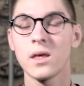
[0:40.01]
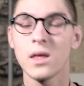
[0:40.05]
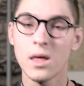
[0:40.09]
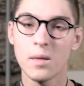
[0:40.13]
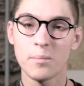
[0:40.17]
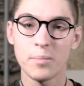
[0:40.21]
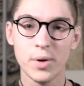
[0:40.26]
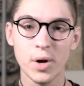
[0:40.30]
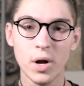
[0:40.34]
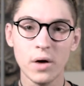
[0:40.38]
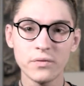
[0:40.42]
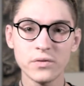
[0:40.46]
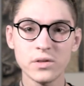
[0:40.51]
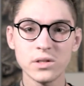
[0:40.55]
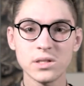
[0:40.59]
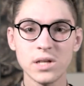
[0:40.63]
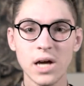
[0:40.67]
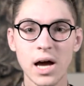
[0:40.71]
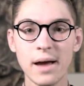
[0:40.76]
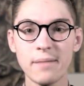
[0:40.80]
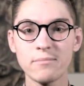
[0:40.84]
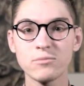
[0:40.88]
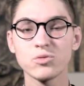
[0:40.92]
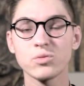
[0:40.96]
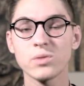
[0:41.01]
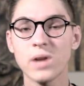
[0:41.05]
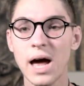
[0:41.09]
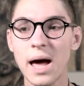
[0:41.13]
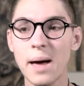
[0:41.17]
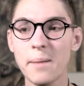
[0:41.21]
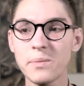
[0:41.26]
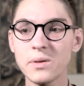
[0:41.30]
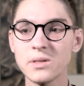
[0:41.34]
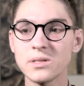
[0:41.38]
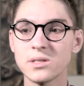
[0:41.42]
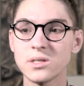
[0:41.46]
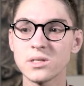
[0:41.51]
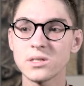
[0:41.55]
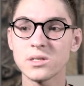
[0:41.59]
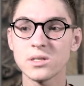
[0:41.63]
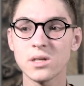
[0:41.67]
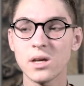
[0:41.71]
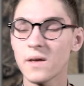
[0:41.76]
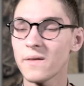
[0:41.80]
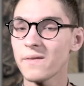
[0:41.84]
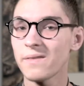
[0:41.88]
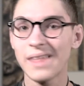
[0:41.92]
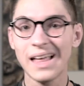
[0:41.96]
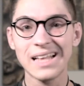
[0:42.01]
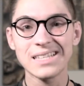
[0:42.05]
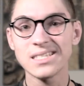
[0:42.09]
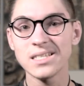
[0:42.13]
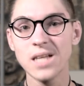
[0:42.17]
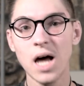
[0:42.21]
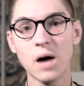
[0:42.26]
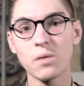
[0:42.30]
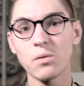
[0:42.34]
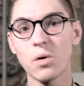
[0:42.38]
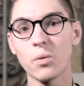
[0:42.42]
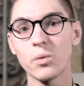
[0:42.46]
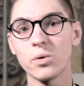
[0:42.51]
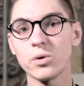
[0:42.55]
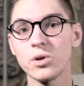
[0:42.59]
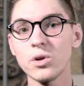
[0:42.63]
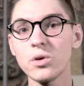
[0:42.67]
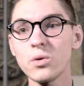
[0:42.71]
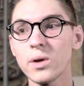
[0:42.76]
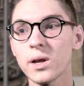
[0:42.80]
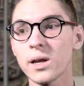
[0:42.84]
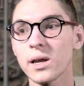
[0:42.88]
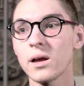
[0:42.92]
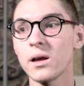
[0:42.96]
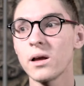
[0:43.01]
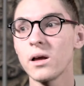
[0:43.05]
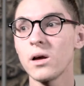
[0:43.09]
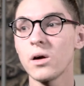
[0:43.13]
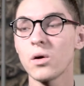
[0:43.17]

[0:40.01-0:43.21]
But oftentimes what happens is that's not what we're doing.